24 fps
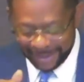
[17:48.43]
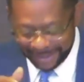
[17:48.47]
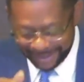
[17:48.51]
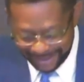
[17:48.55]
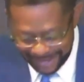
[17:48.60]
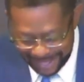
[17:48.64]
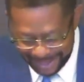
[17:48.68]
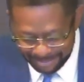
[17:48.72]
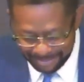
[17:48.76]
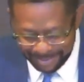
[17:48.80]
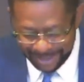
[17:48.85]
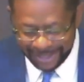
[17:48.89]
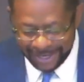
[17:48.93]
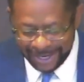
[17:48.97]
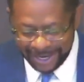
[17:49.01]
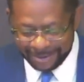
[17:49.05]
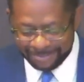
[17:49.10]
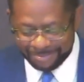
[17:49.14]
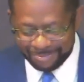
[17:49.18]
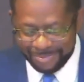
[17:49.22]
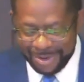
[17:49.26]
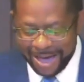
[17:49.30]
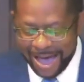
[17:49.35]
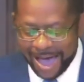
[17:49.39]
But let me
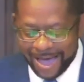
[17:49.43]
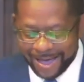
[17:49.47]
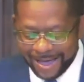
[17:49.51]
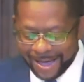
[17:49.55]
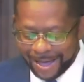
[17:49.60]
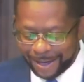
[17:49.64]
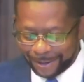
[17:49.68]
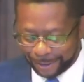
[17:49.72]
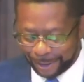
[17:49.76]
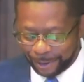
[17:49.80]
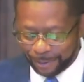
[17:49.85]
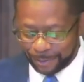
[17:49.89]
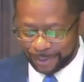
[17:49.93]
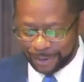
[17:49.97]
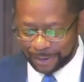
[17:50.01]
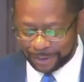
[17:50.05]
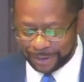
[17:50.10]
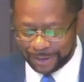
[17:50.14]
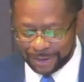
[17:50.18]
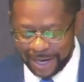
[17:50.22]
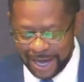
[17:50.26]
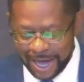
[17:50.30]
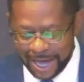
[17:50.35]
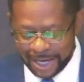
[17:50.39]
get back to the
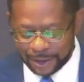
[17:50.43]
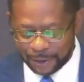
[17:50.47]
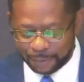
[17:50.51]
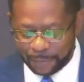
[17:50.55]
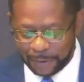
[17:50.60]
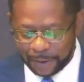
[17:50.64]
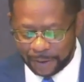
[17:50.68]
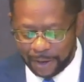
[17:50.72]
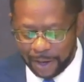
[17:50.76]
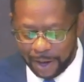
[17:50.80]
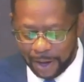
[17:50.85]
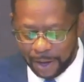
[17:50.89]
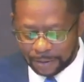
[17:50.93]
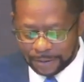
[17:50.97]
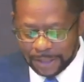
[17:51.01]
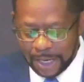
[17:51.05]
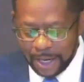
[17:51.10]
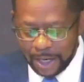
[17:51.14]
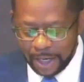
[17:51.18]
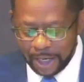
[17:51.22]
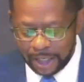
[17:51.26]
text because